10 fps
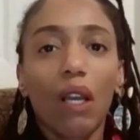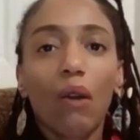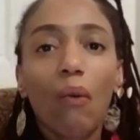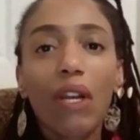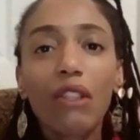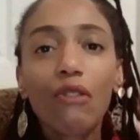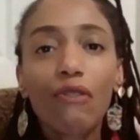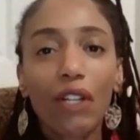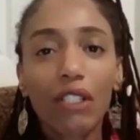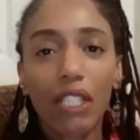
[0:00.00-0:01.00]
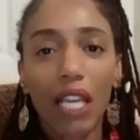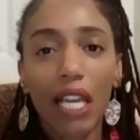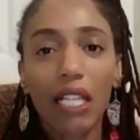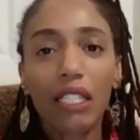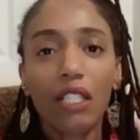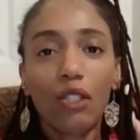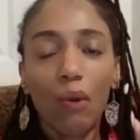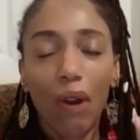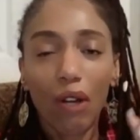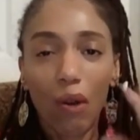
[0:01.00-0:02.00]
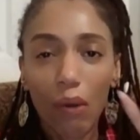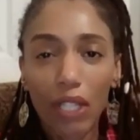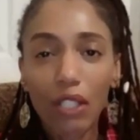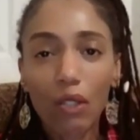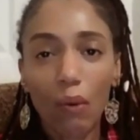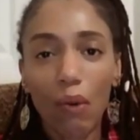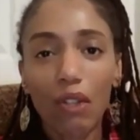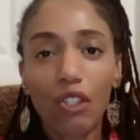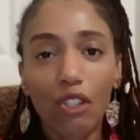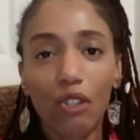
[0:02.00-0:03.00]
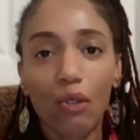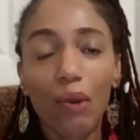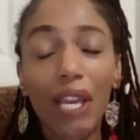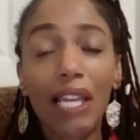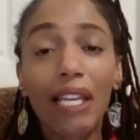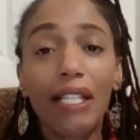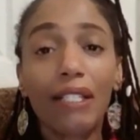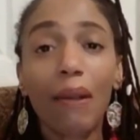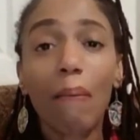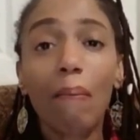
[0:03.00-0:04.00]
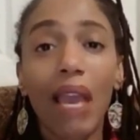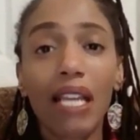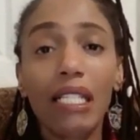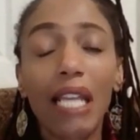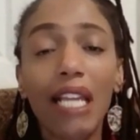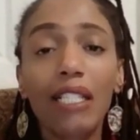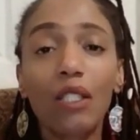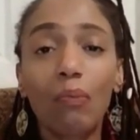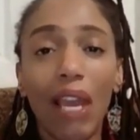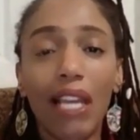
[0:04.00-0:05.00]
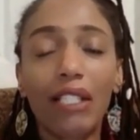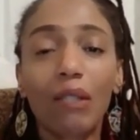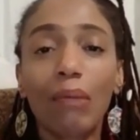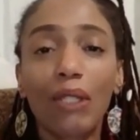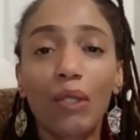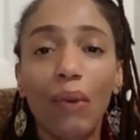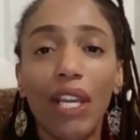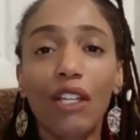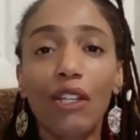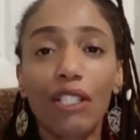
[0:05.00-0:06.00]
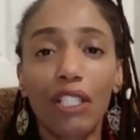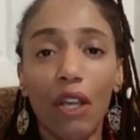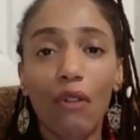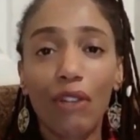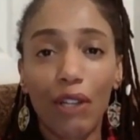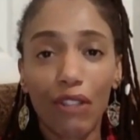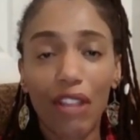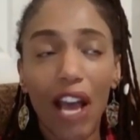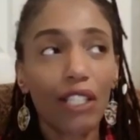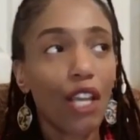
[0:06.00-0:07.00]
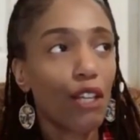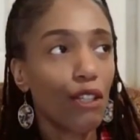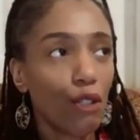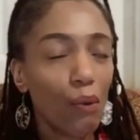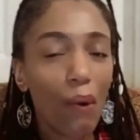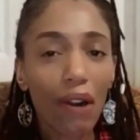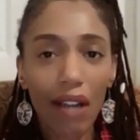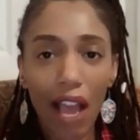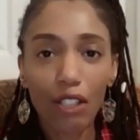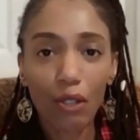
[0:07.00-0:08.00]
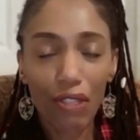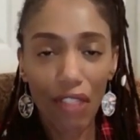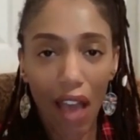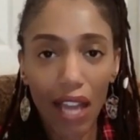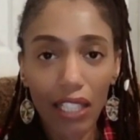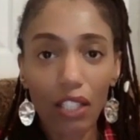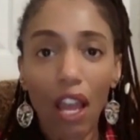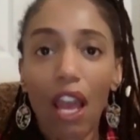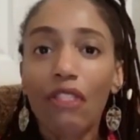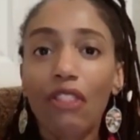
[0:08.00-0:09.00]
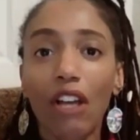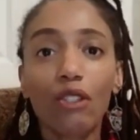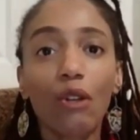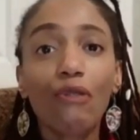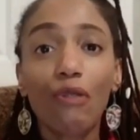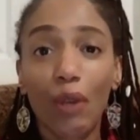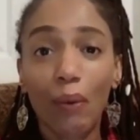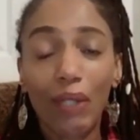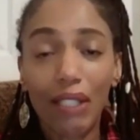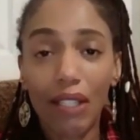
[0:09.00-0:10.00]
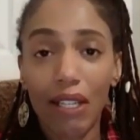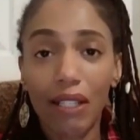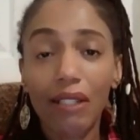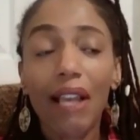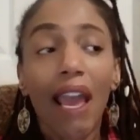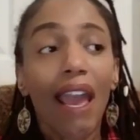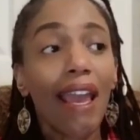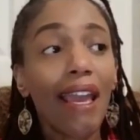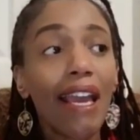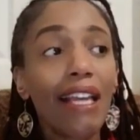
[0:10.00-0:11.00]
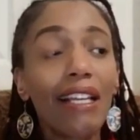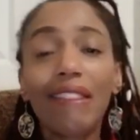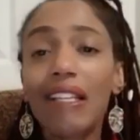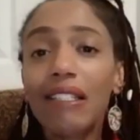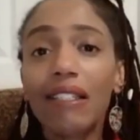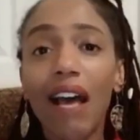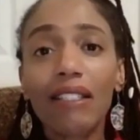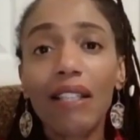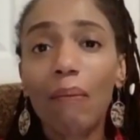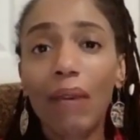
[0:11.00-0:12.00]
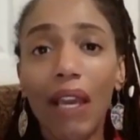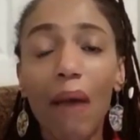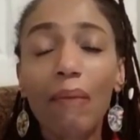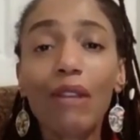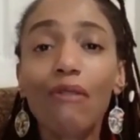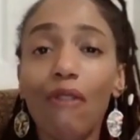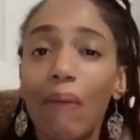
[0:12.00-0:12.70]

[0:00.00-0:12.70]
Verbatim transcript: One of the first things that you are going to want to do is maintain space between yourself and your thoughts. You are not your thoughts. Thoughts are frequencies, and these thoughts can be coming from